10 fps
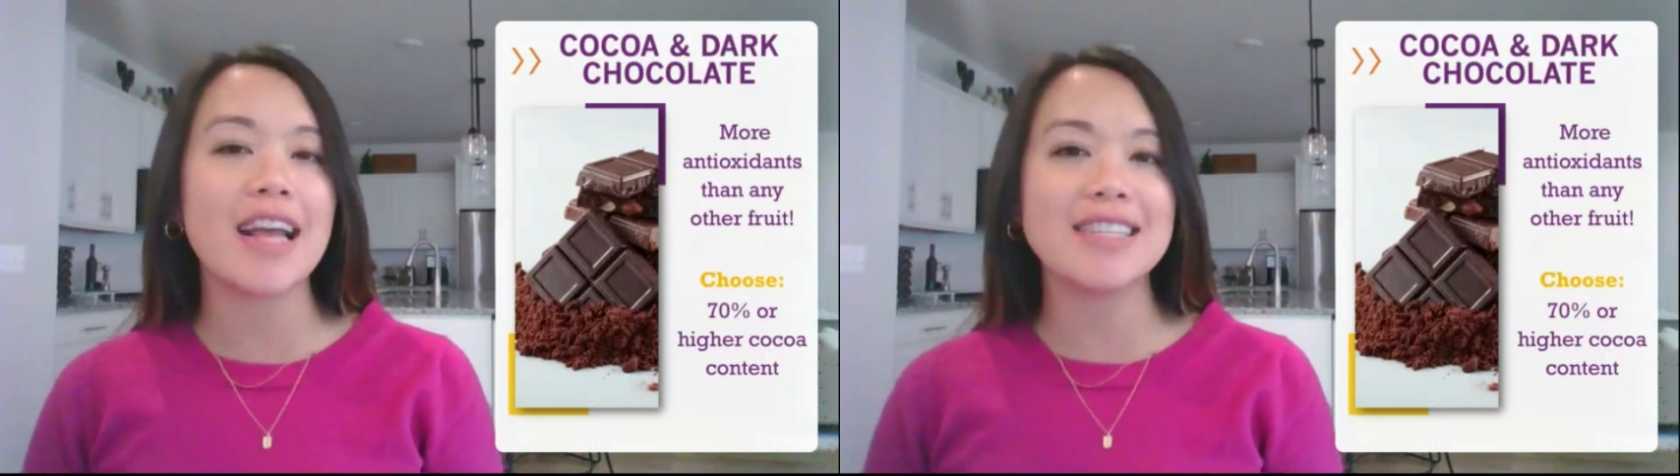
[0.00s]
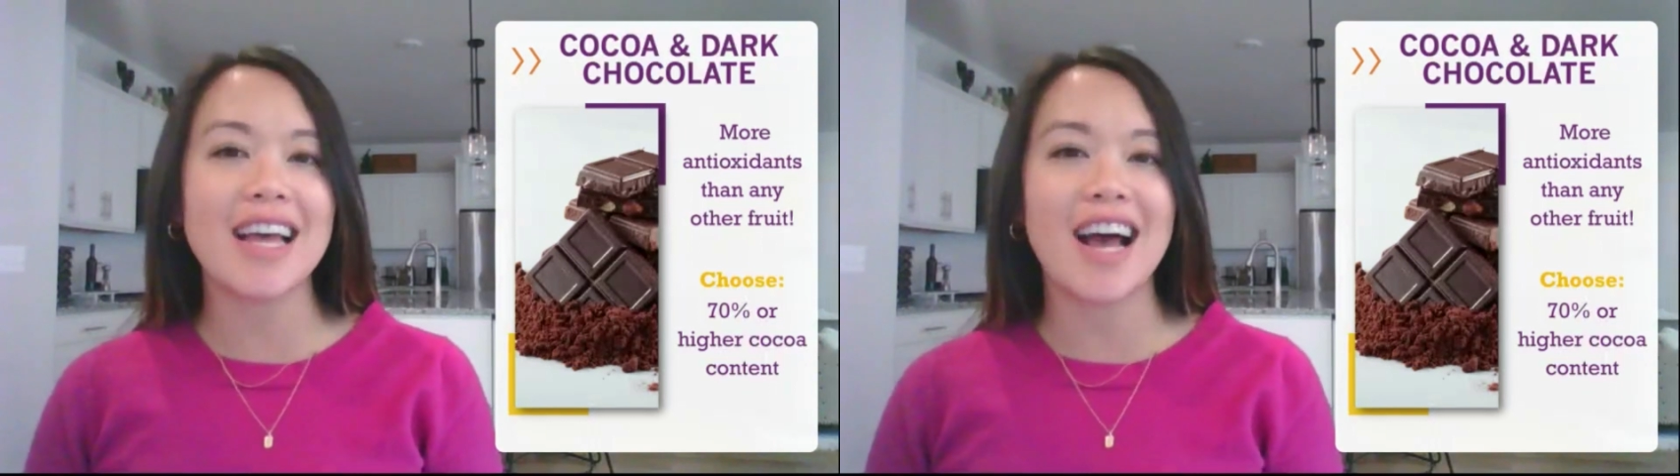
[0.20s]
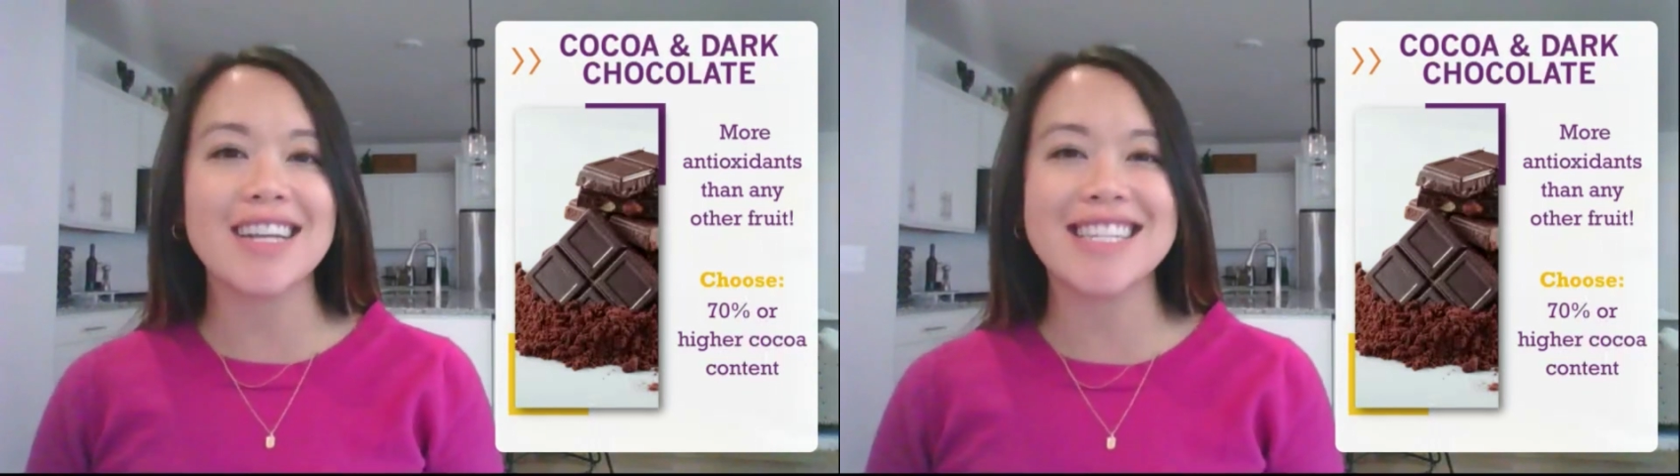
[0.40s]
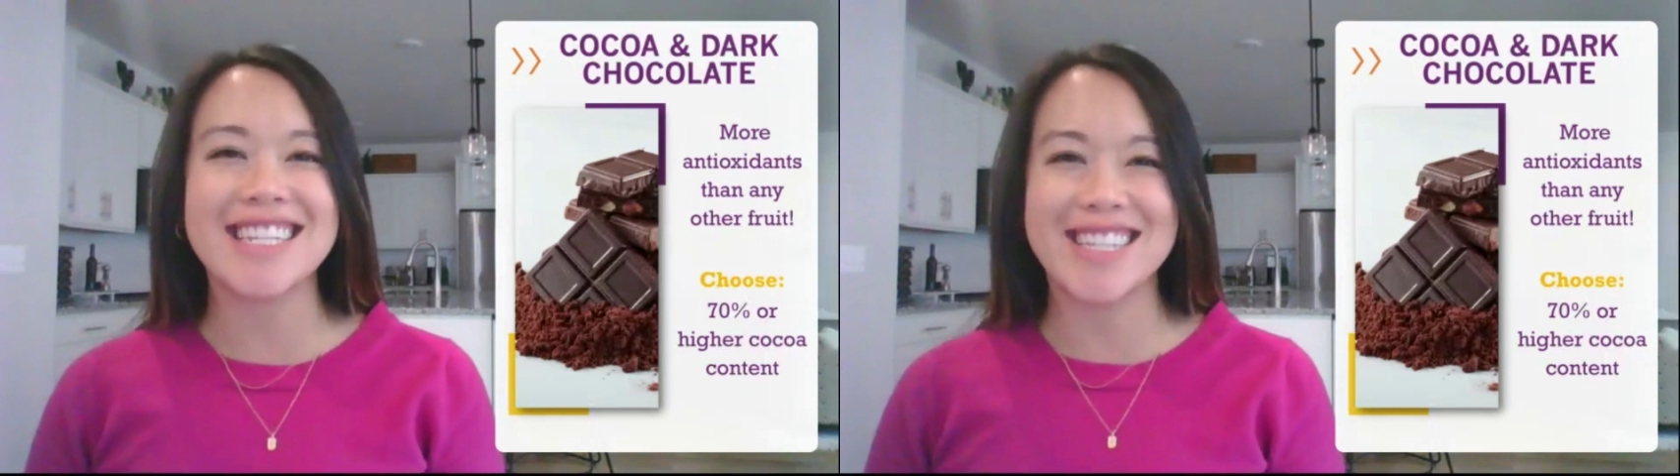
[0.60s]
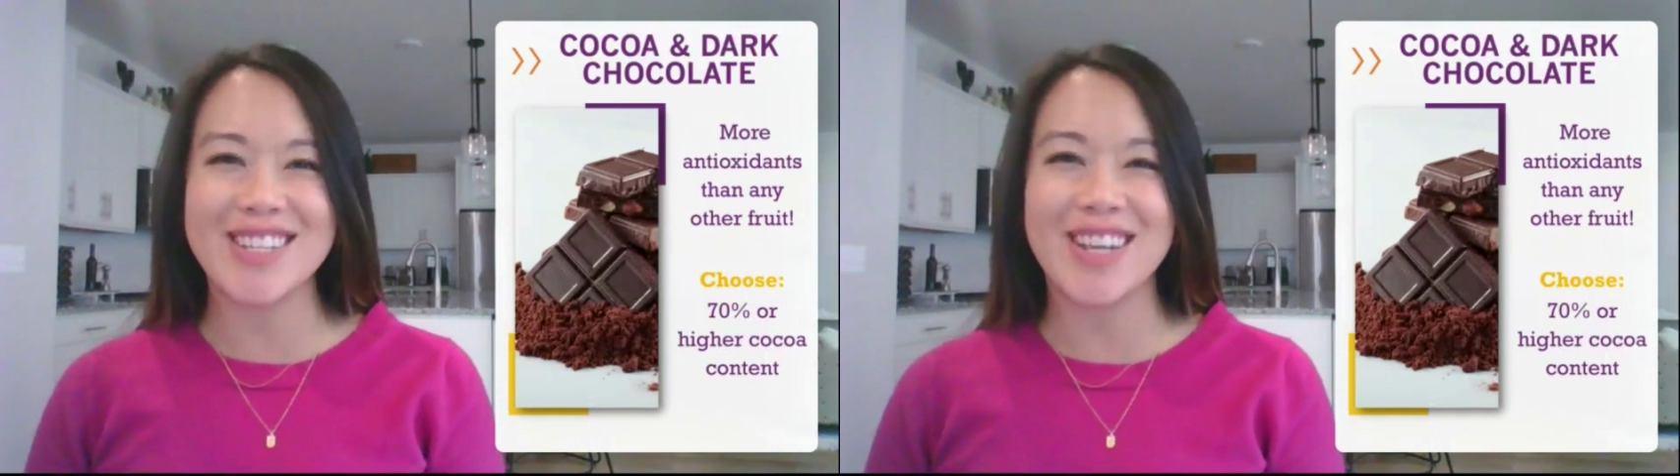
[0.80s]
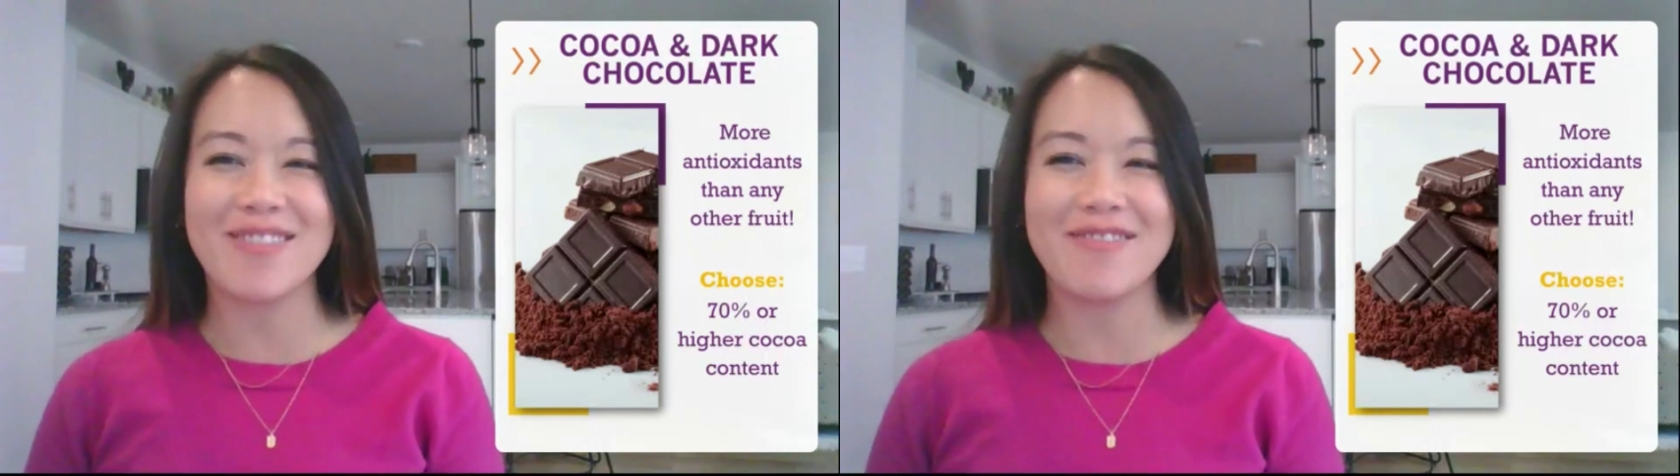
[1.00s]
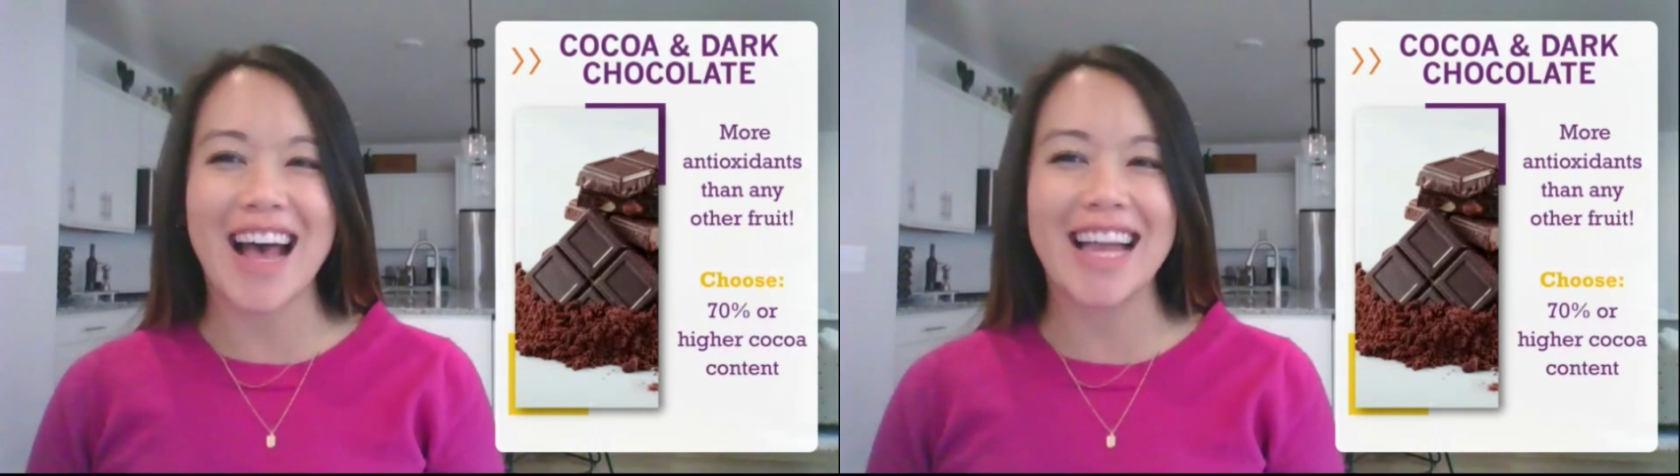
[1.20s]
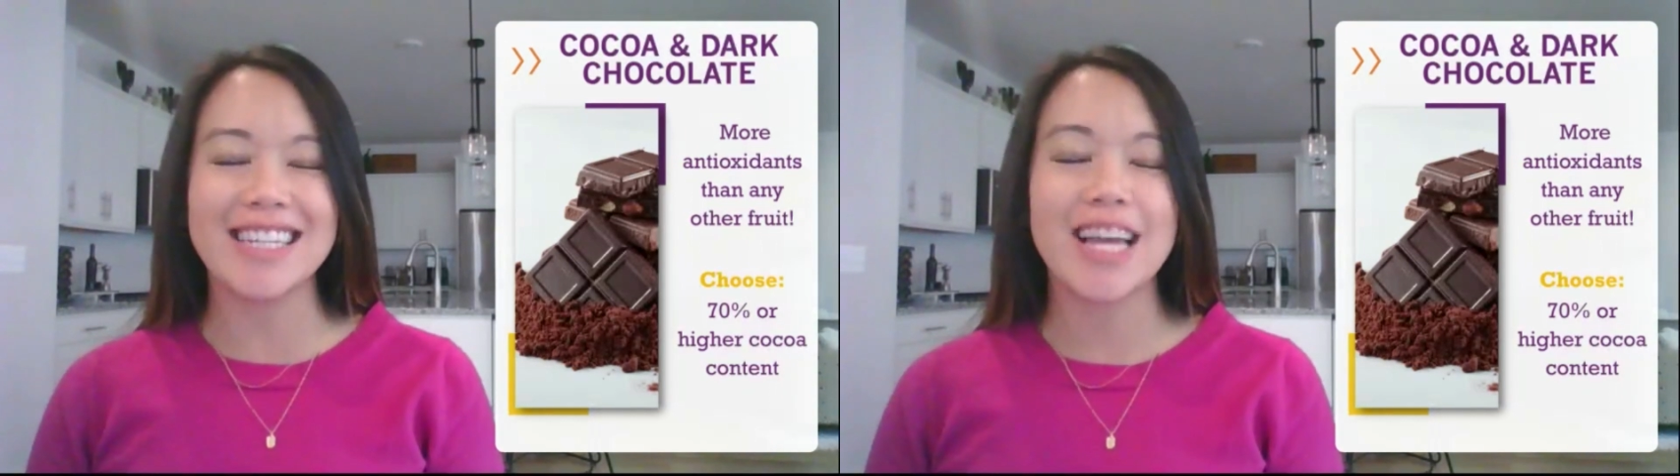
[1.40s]
antioxidants you can
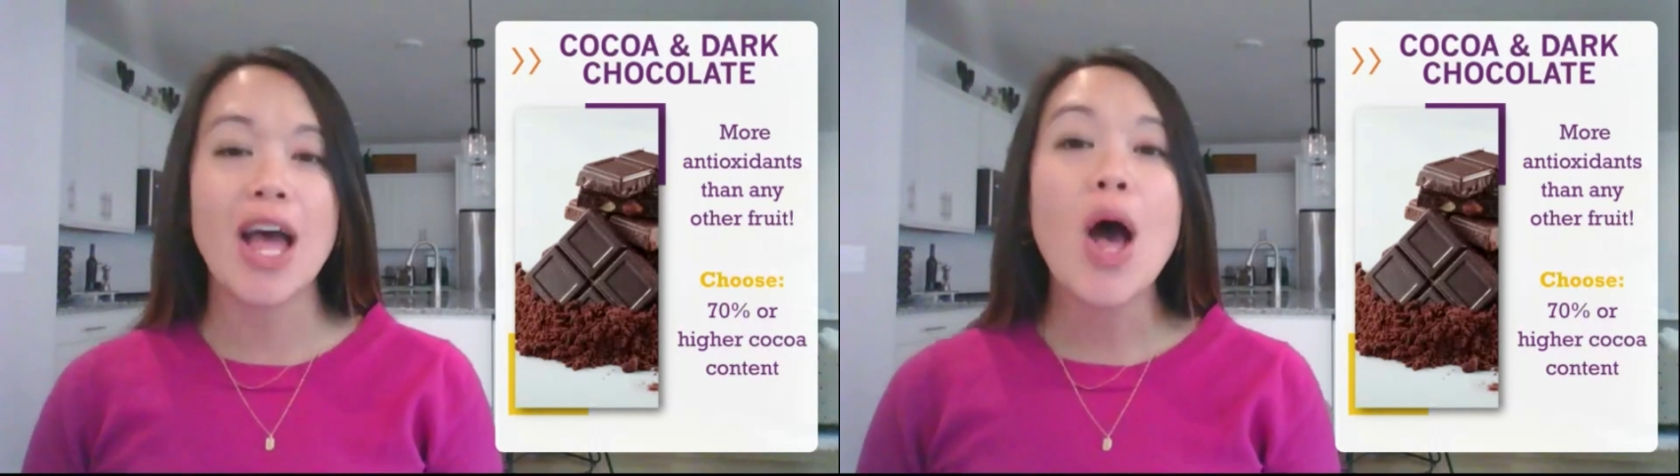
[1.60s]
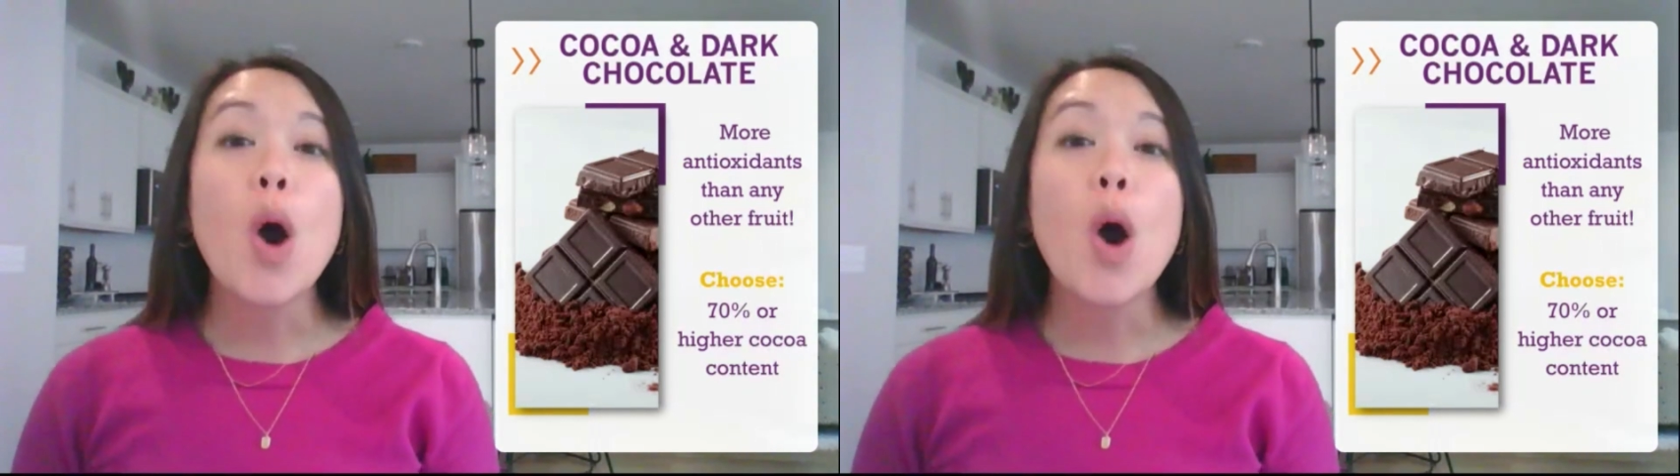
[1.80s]
find.